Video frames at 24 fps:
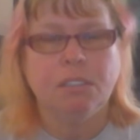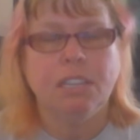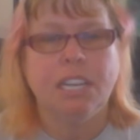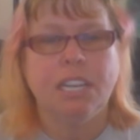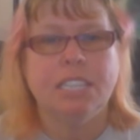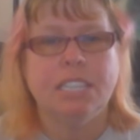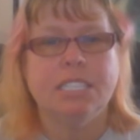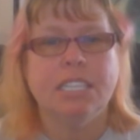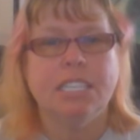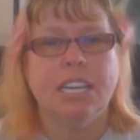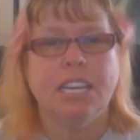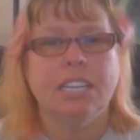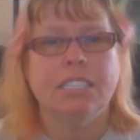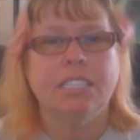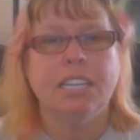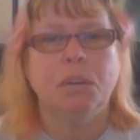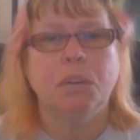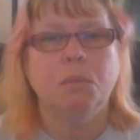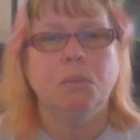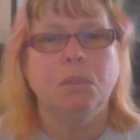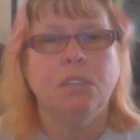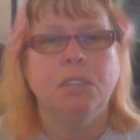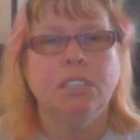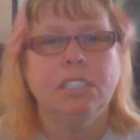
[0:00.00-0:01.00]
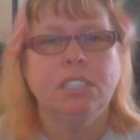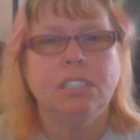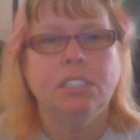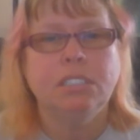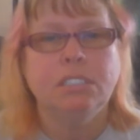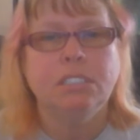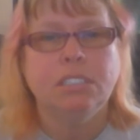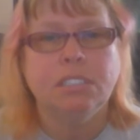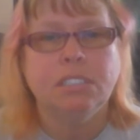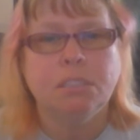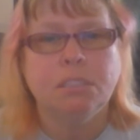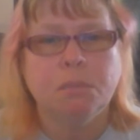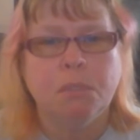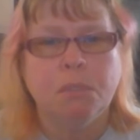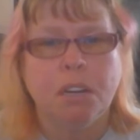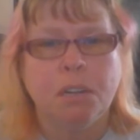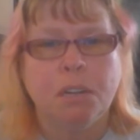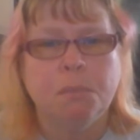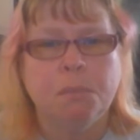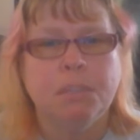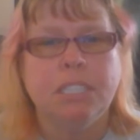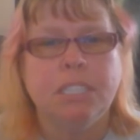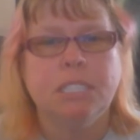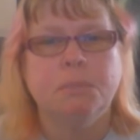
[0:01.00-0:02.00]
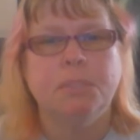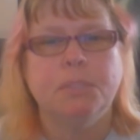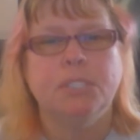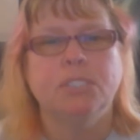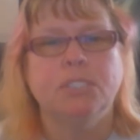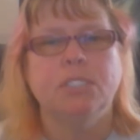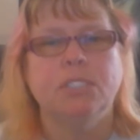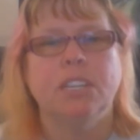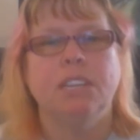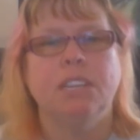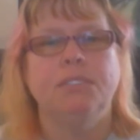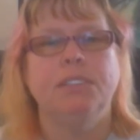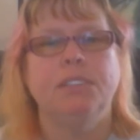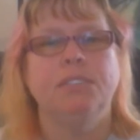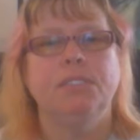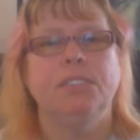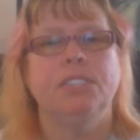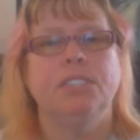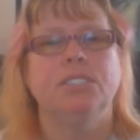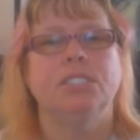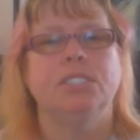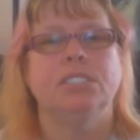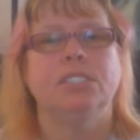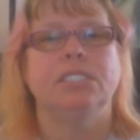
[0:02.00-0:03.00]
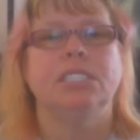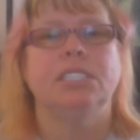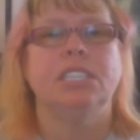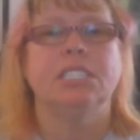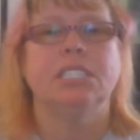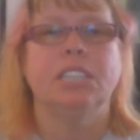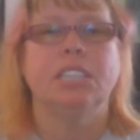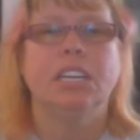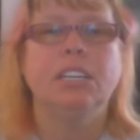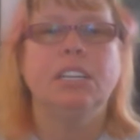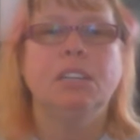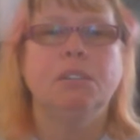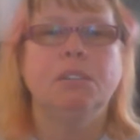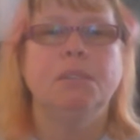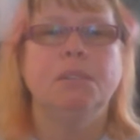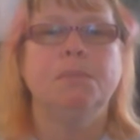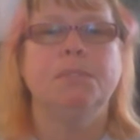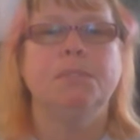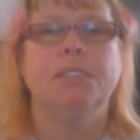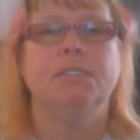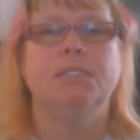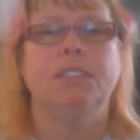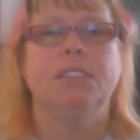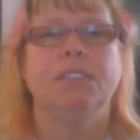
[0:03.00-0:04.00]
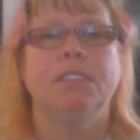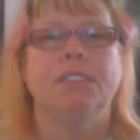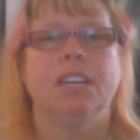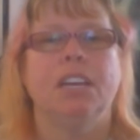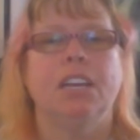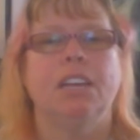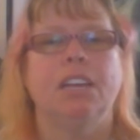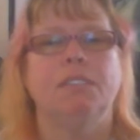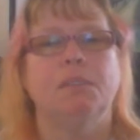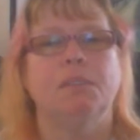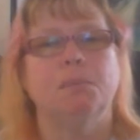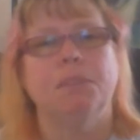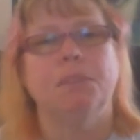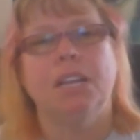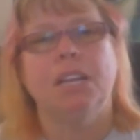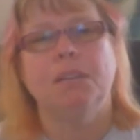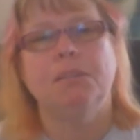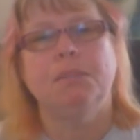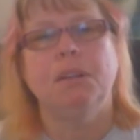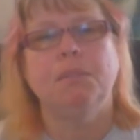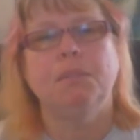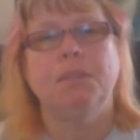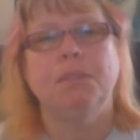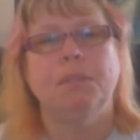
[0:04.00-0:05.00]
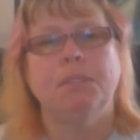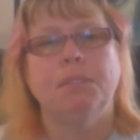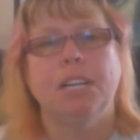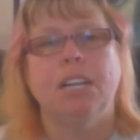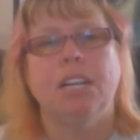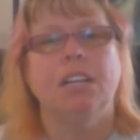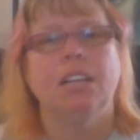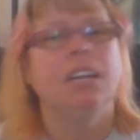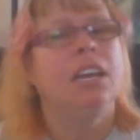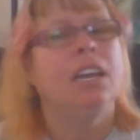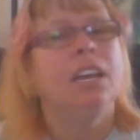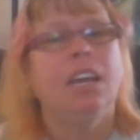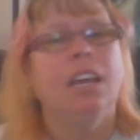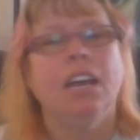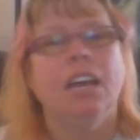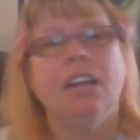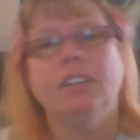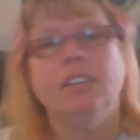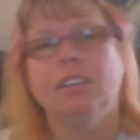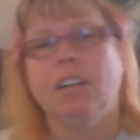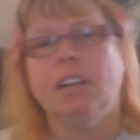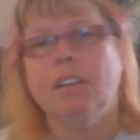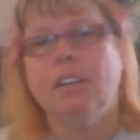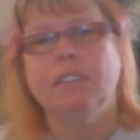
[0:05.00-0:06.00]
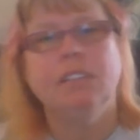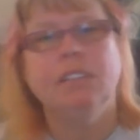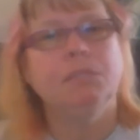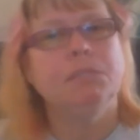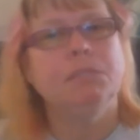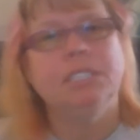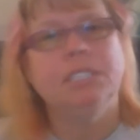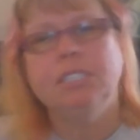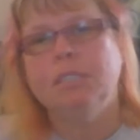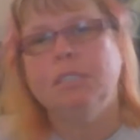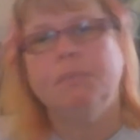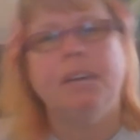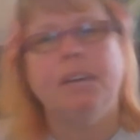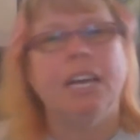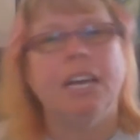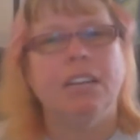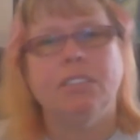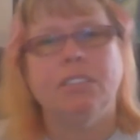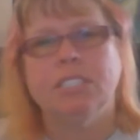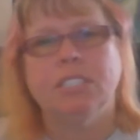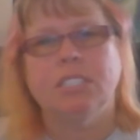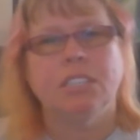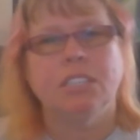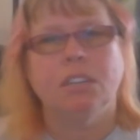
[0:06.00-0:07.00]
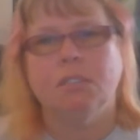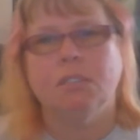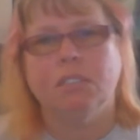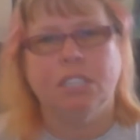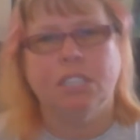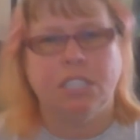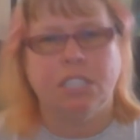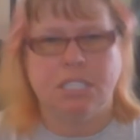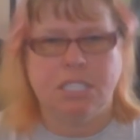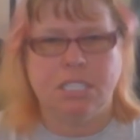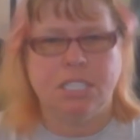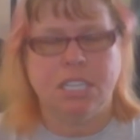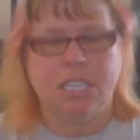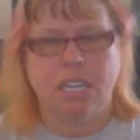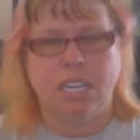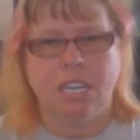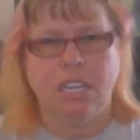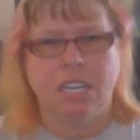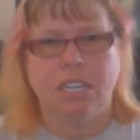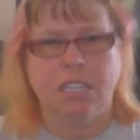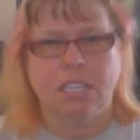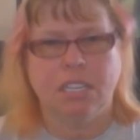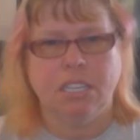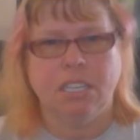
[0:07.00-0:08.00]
as I work on my spiritual life and future, and yes, I know I'm 55 and blah, blah, blah, blah, and all the mental battles that go on inside,